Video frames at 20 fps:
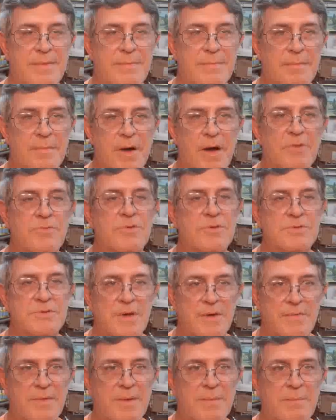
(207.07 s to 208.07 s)
hundreds
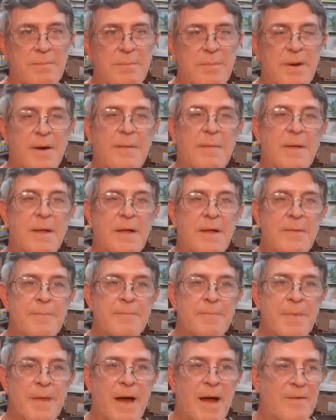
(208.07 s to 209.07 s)
of them, but
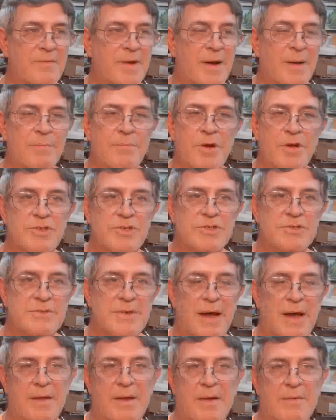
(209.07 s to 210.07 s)
I've got brushes
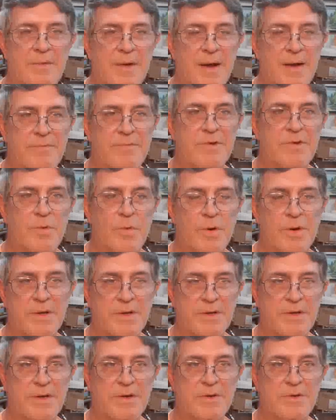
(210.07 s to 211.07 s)
now that I've had for 20
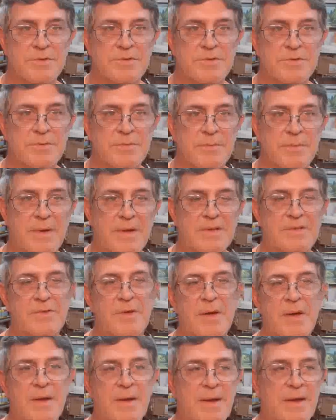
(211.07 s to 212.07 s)
years.
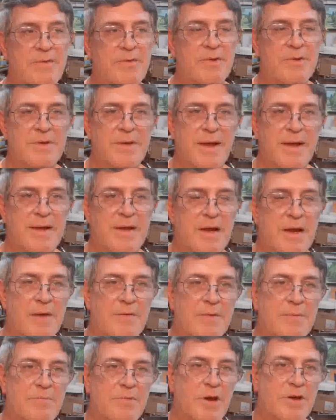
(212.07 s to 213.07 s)
If you take care of
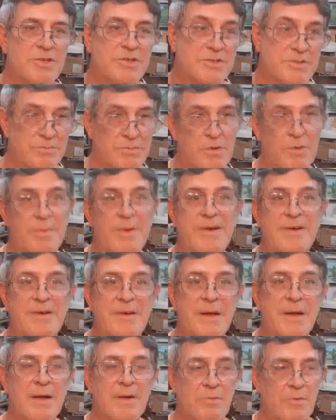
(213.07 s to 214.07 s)
your brushes, and we'll be
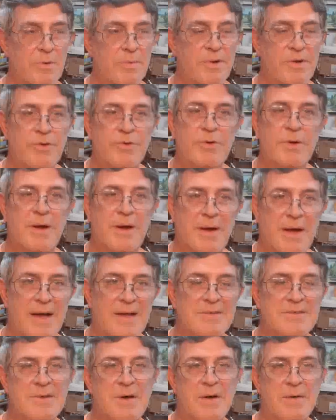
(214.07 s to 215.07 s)
doing a
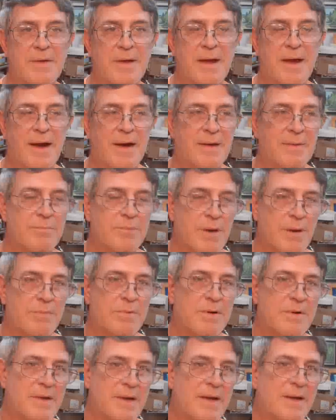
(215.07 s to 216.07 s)
class on that, how to
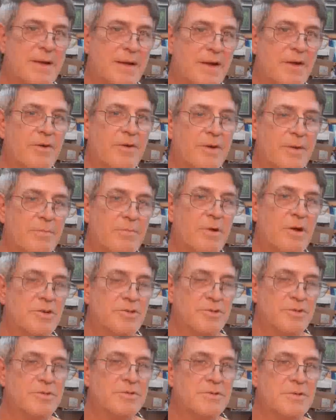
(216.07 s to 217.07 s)
properly take care of your
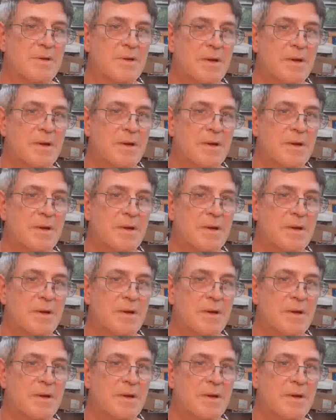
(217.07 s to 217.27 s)
brushes.